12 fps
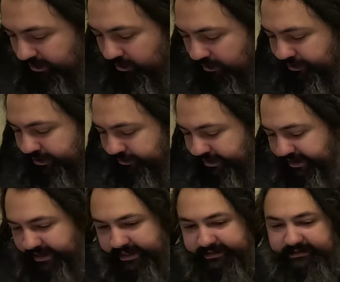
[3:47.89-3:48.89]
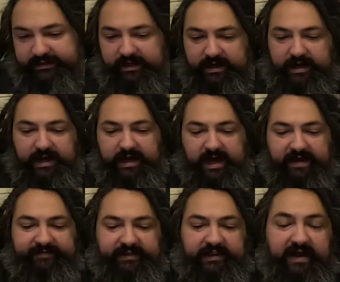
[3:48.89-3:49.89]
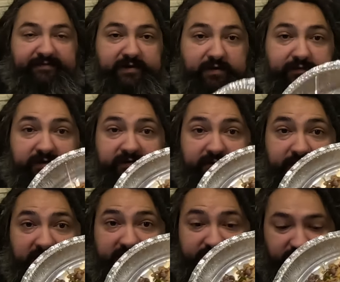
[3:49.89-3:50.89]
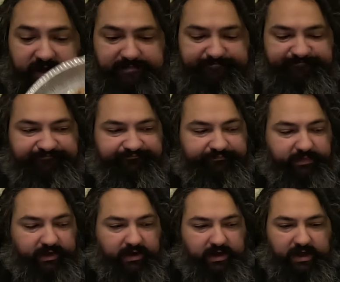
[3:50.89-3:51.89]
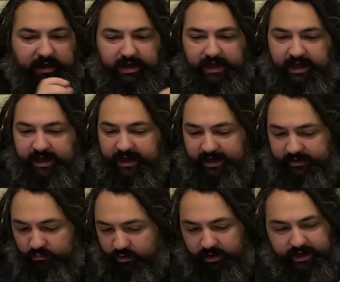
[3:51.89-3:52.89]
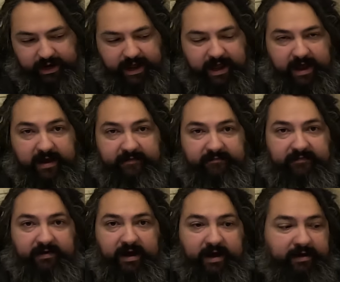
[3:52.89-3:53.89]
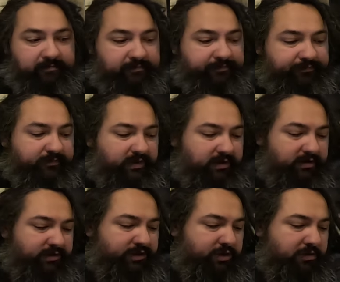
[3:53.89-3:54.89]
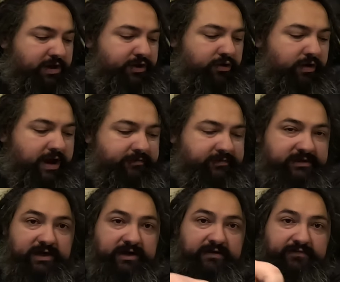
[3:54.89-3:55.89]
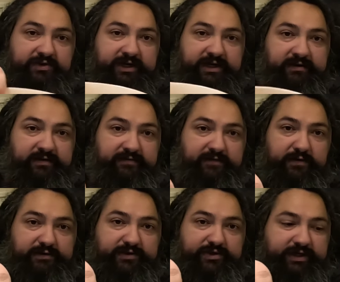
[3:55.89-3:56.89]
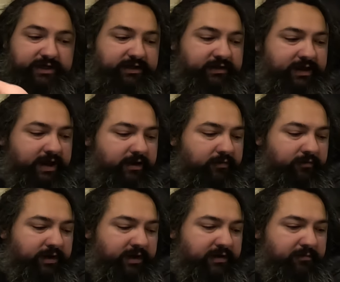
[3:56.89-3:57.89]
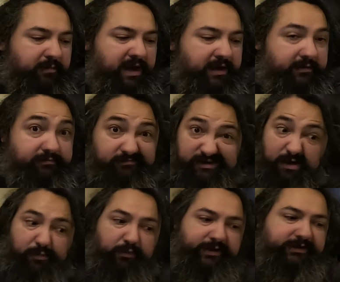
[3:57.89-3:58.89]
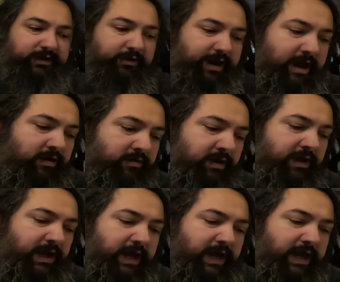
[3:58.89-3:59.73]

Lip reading: what we're doing is having the leftovers from yesterday and we're going to have 200 grams of chicken, the frozen chicken that we made a couple weeks ago now,